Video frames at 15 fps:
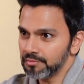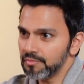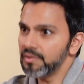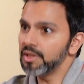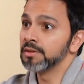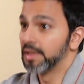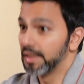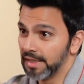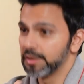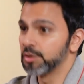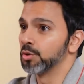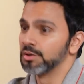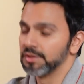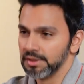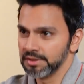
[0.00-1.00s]
The
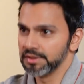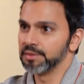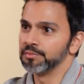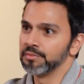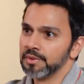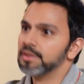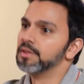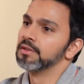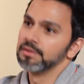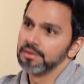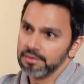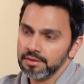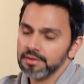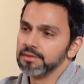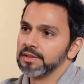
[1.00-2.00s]
electrode
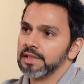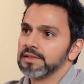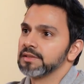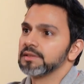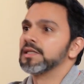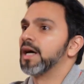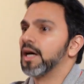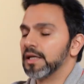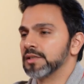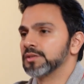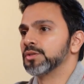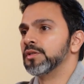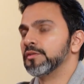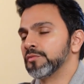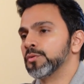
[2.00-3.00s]
system. That's the heart. So
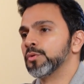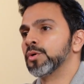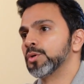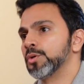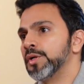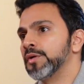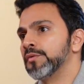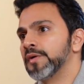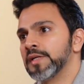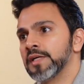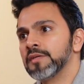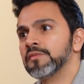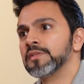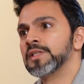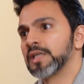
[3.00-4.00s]
if we want to equate it
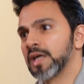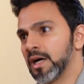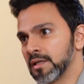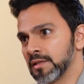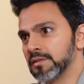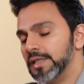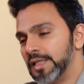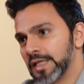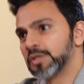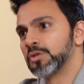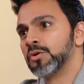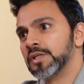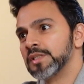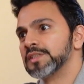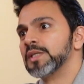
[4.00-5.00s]
with a car,
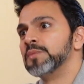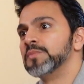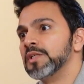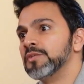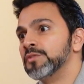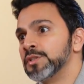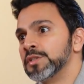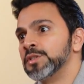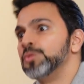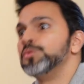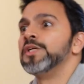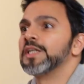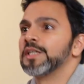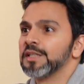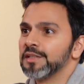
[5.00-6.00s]
electrode is something which is
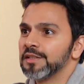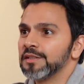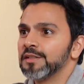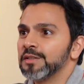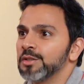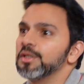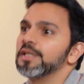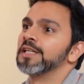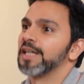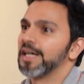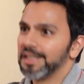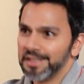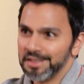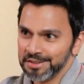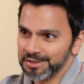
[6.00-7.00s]
unique in our
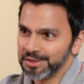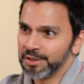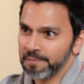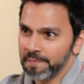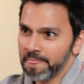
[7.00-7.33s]
industry.